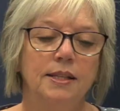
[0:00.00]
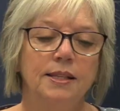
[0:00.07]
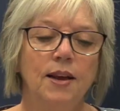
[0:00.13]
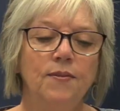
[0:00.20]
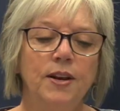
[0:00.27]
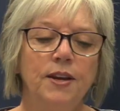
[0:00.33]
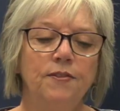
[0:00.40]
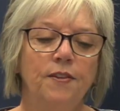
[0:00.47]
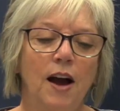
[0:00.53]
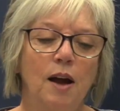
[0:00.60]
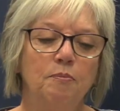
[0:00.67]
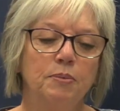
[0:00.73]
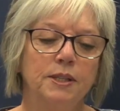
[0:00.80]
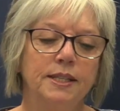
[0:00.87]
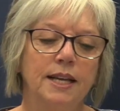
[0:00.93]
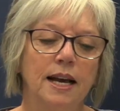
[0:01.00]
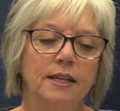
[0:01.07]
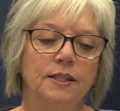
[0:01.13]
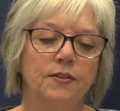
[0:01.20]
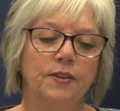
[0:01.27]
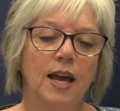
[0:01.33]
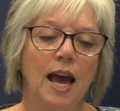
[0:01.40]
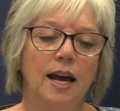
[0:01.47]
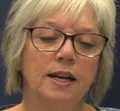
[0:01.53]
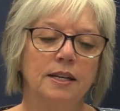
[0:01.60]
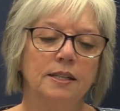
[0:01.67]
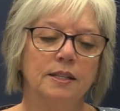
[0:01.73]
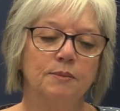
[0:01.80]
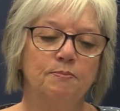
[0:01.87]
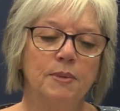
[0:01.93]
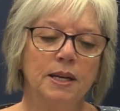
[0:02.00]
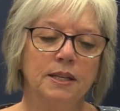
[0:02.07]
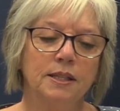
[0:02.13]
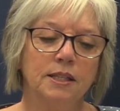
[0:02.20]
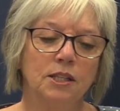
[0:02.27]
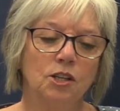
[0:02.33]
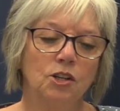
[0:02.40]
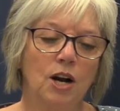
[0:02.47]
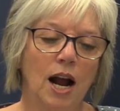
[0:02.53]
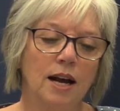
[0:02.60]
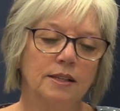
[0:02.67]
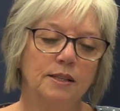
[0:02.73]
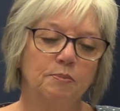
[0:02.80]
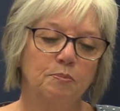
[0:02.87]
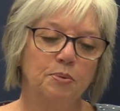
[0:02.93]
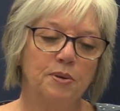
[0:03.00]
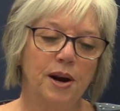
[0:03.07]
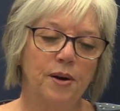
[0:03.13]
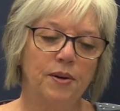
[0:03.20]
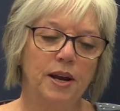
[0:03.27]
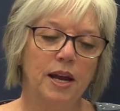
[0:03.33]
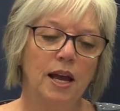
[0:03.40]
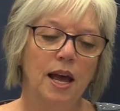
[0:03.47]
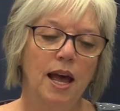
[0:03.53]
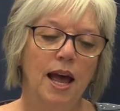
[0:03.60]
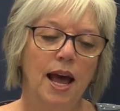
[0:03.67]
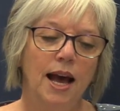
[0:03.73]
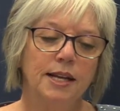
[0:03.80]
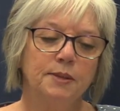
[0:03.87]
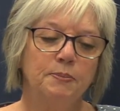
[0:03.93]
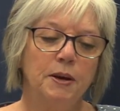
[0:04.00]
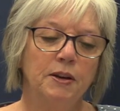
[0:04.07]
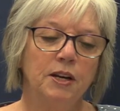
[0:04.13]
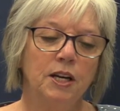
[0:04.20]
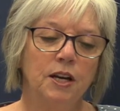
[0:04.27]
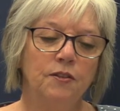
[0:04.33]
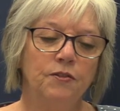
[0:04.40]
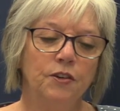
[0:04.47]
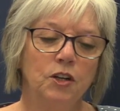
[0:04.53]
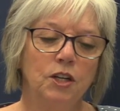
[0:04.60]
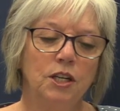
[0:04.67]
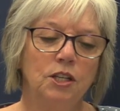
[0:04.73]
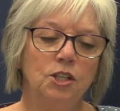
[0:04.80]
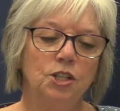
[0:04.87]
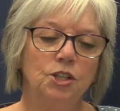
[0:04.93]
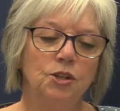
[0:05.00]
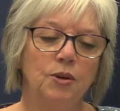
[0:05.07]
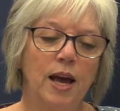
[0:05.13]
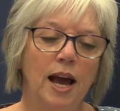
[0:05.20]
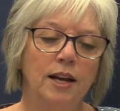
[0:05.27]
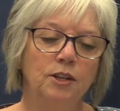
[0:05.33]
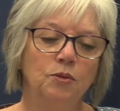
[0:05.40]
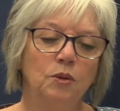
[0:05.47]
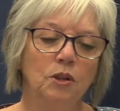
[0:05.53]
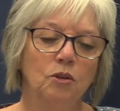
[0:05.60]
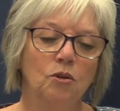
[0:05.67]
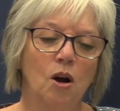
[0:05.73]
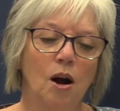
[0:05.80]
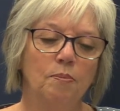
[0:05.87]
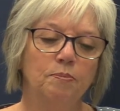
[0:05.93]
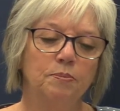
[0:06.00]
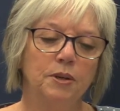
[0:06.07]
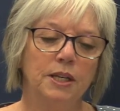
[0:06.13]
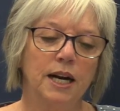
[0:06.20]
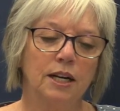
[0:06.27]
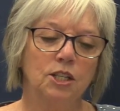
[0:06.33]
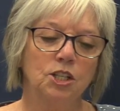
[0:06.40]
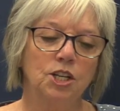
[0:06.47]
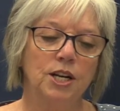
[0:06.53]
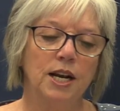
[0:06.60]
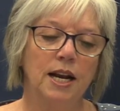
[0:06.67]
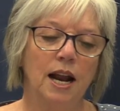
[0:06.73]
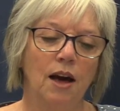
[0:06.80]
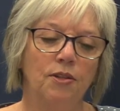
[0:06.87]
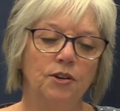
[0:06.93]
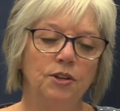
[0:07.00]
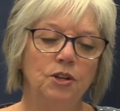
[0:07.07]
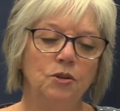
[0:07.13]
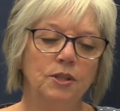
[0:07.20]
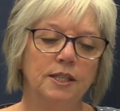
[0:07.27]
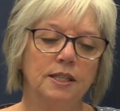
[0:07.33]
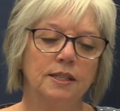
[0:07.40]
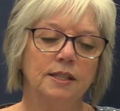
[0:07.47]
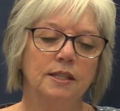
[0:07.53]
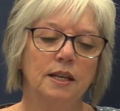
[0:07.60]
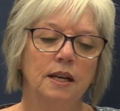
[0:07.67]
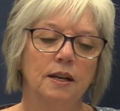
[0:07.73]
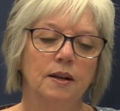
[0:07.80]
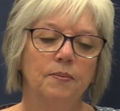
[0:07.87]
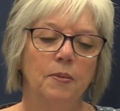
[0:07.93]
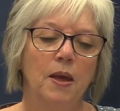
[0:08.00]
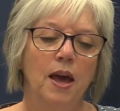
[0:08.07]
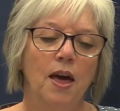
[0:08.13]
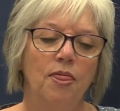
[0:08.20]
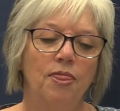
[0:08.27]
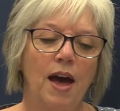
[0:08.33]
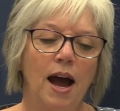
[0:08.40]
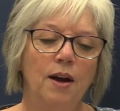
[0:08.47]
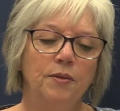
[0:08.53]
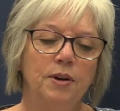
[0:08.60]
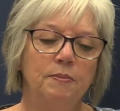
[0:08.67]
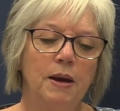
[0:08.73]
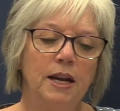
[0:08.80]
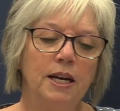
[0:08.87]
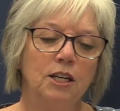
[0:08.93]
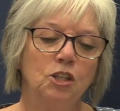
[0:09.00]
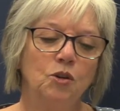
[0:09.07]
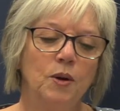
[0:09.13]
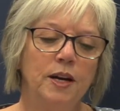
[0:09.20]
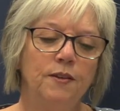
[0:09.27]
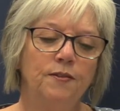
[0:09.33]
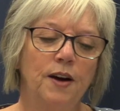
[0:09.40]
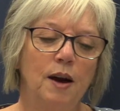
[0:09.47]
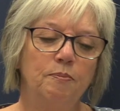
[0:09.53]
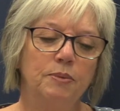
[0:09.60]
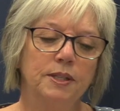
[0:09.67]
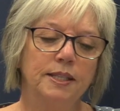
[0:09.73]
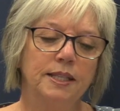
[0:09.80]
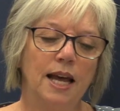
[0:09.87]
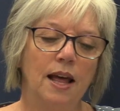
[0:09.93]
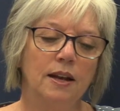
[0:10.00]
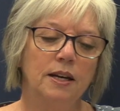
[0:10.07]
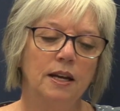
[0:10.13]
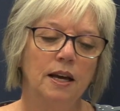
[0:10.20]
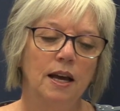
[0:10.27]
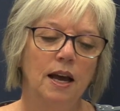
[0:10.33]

75% of Canada's mixed grass prairie has been converted to annual crop production and other uses. That remaining 25%,